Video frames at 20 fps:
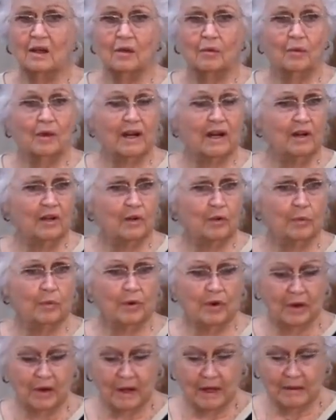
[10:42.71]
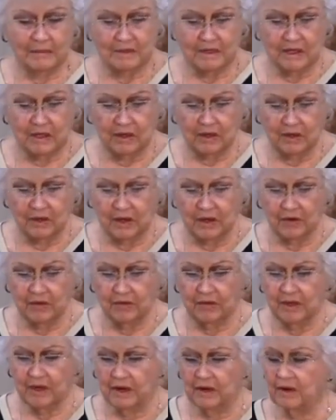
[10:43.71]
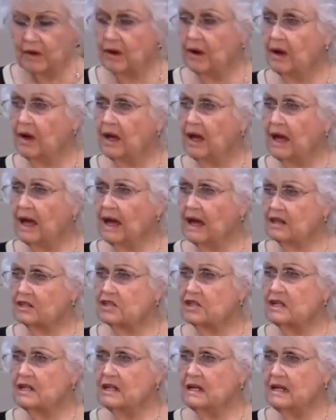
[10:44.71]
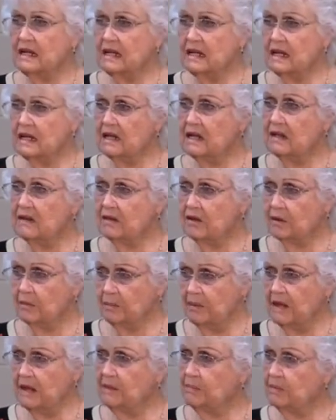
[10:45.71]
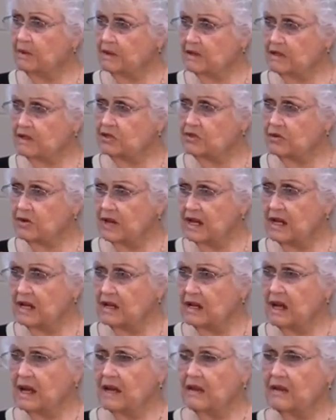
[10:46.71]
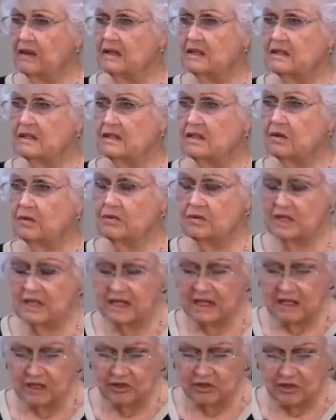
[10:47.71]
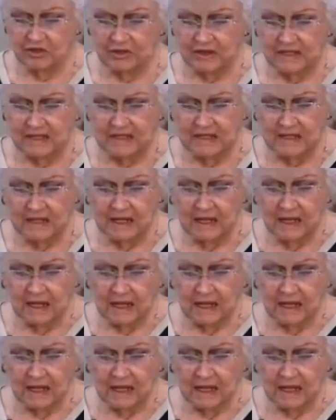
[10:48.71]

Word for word: radio programs that you hear that are actually leading their people astray, and it's so dangerous.